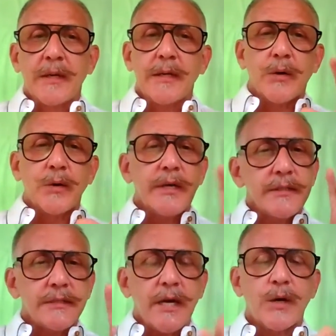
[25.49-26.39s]
Now,
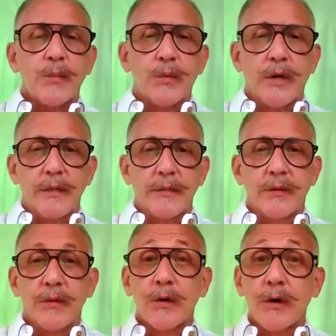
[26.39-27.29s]
inside our brain,
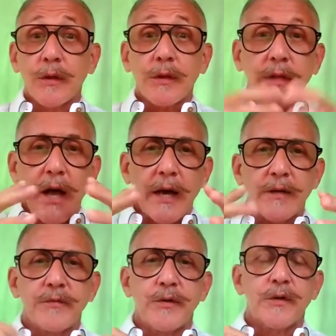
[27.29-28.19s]
there are a lot
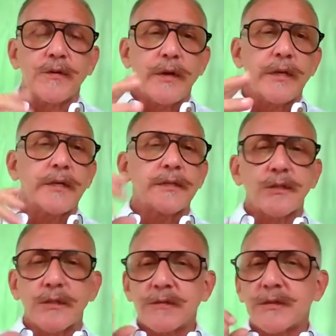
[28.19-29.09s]
of nerve endings,
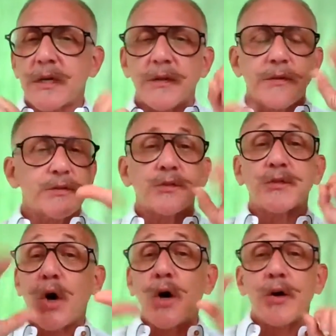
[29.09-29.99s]
nerve cells. There's
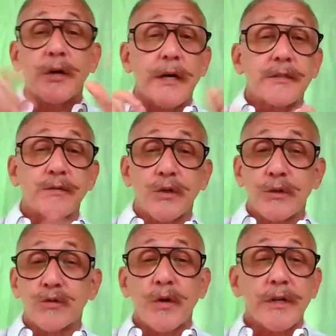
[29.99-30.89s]
just all kinds of
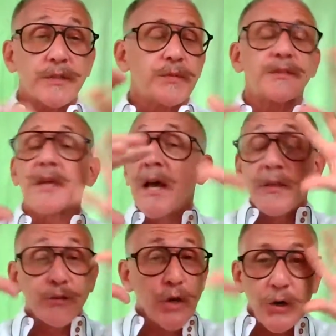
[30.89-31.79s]
neurotransmitters.
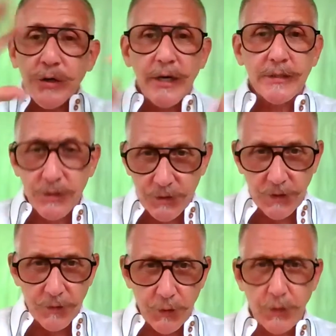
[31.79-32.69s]
There's all kinds of
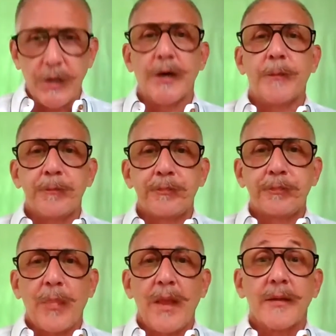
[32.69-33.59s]
stuff going on.
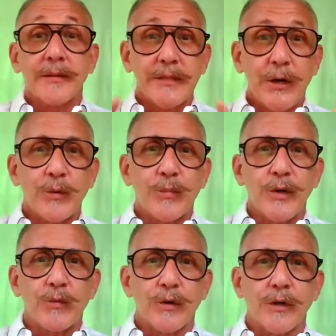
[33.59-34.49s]
It's how our
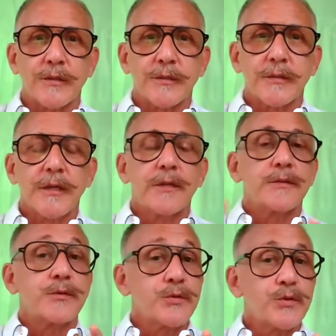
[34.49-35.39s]
brain works.
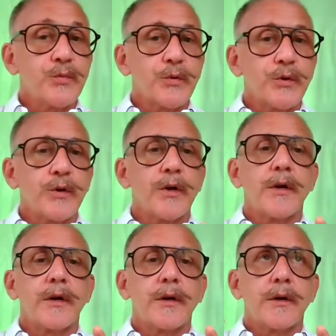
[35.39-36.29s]
Super
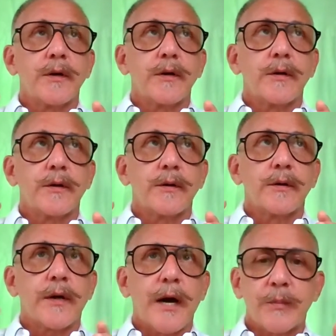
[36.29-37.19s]

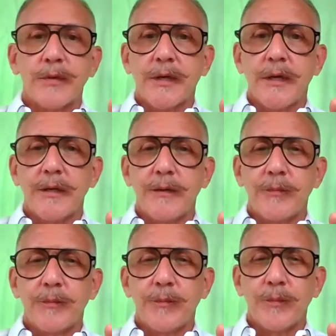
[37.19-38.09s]
complicated,
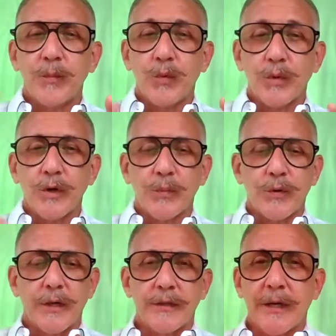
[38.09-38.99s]
but we're going to
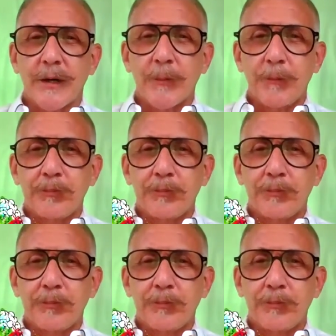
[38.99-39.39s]
break it down.